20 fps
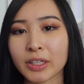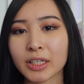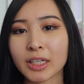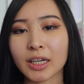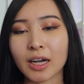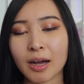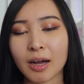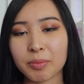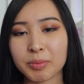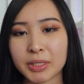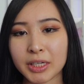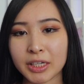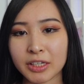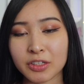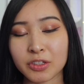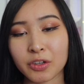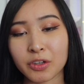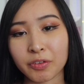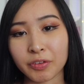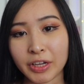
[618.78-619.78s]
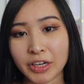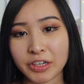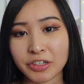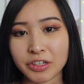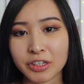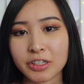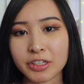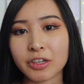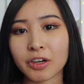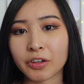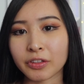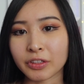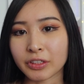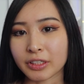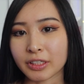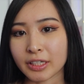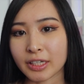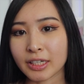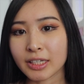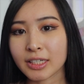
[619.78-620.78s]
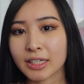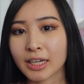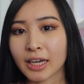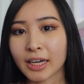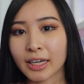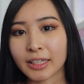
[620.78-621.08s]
the CompTIA certifications on this list,